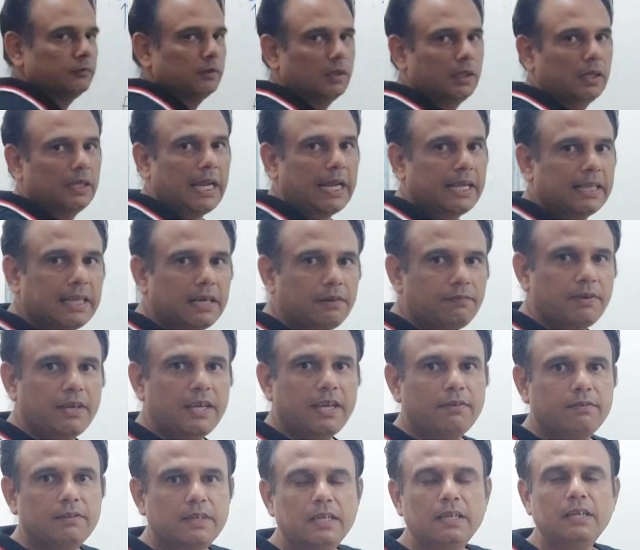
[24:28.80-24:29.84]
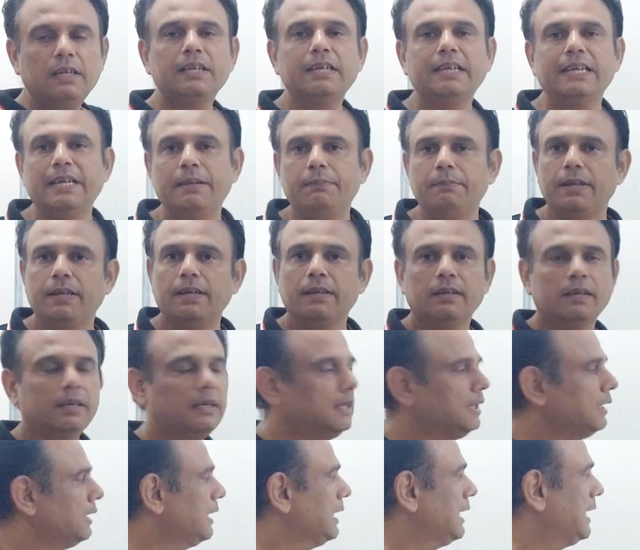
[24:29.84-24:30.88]
Like that we give the naming.
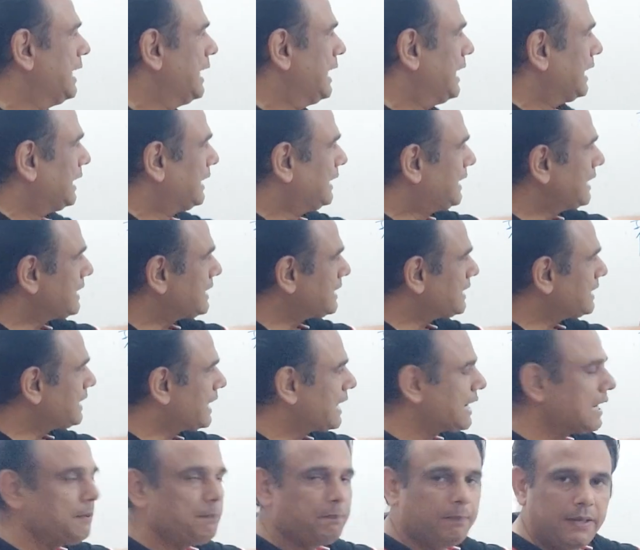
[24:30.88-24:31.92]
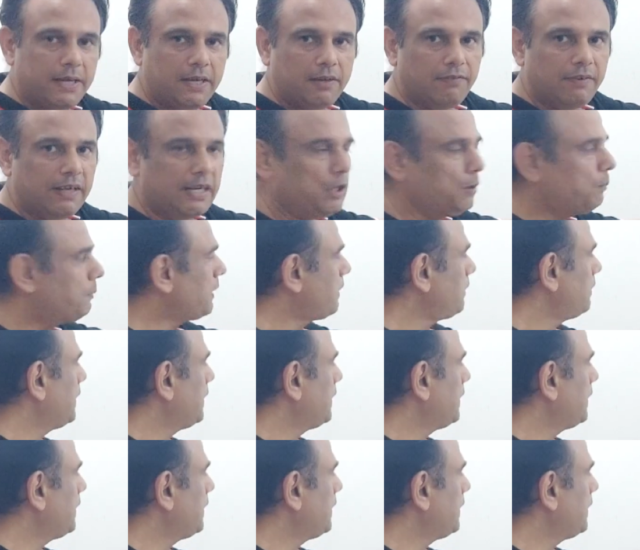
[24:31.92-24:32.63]
This is again peak value but